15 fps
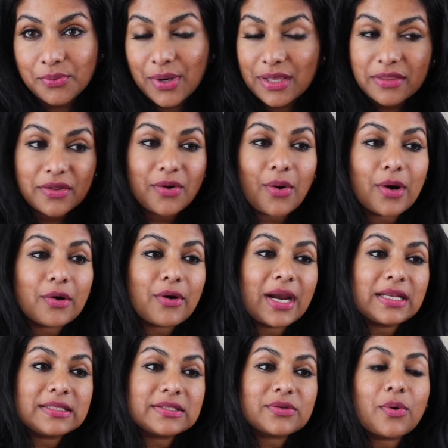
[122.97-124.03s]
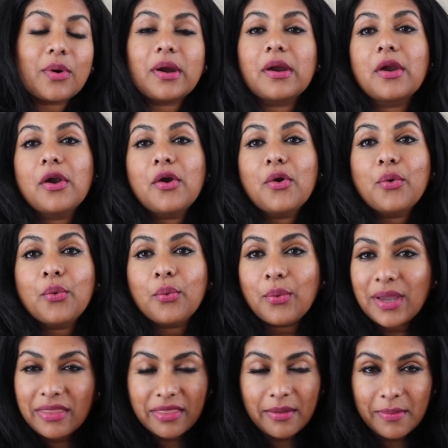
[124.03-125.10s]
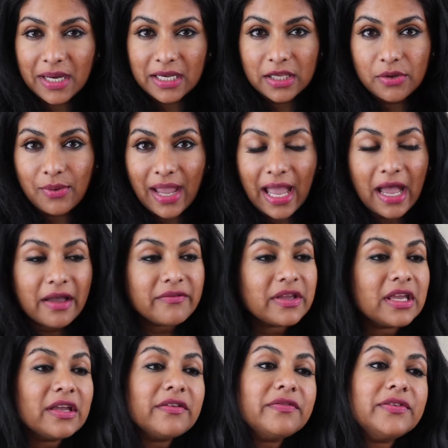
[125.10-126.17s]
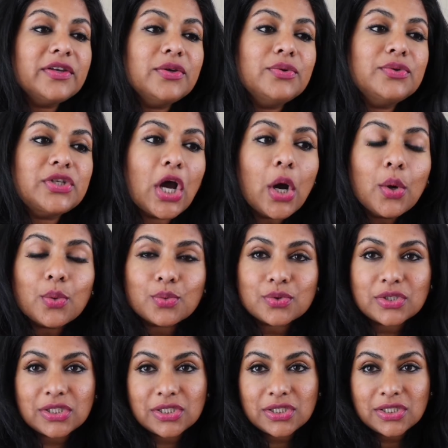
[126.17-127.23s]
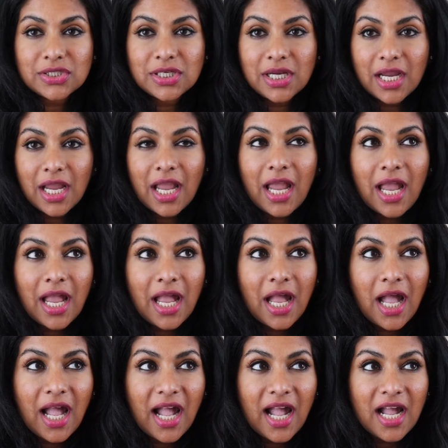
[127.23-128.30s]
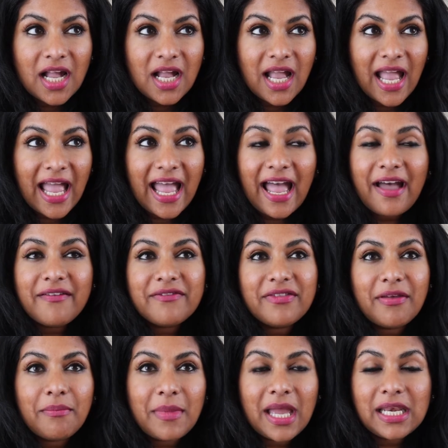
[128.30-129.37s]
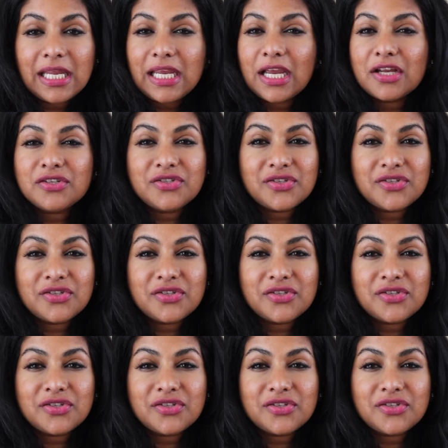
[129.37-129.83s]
with your credit score, with the money you have. If you don't have the money,